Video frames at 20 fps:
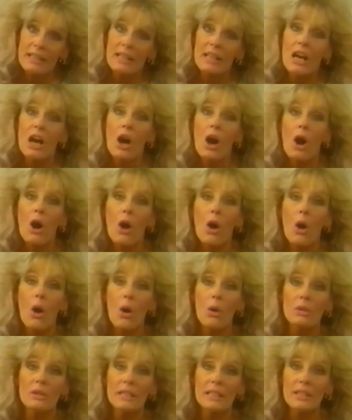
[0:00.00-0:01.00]
in,
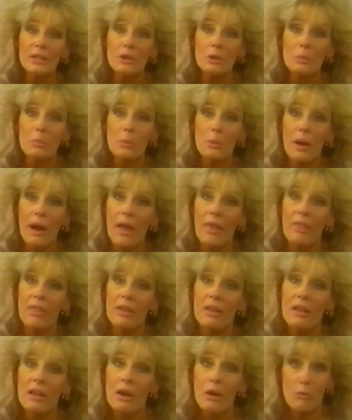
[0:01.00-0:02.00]
holding your breath
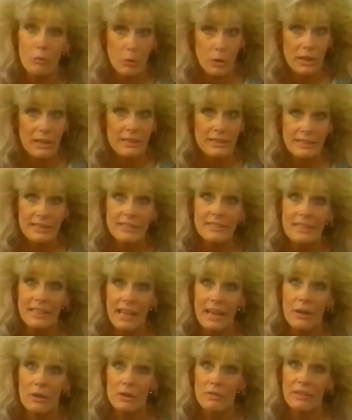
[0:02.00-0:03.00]
for at least a
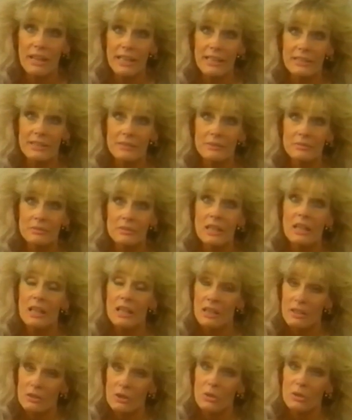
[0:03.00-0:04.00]
count of 8.
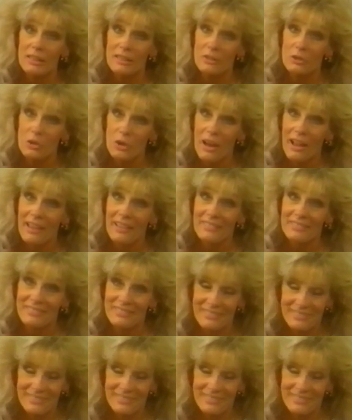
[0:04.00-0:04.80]
So let's try it.